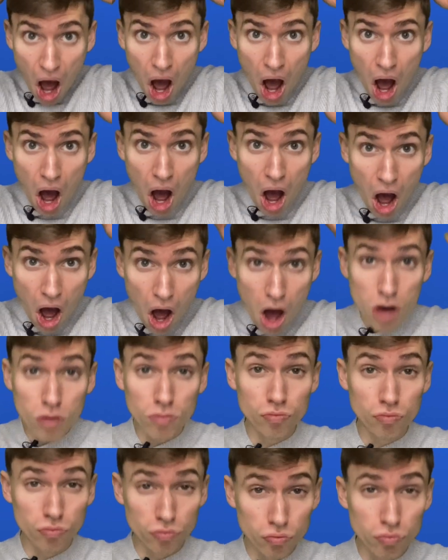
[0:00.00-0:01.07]
Le
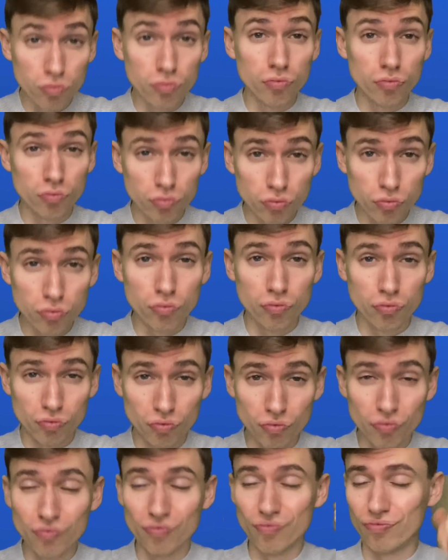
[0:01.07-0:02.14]
roi porte
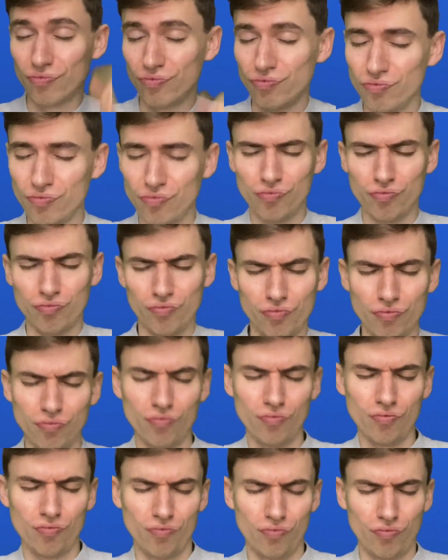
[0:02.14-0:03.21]
la
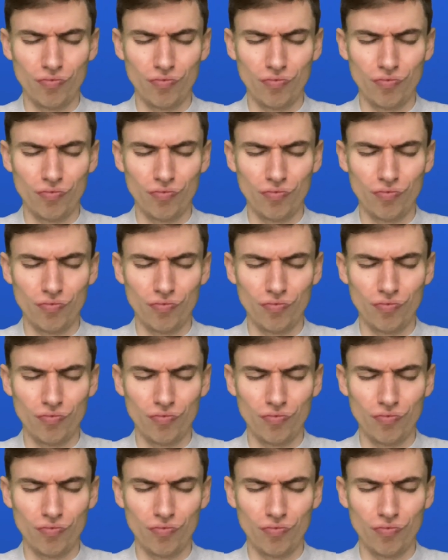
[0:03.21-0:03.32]
couronne.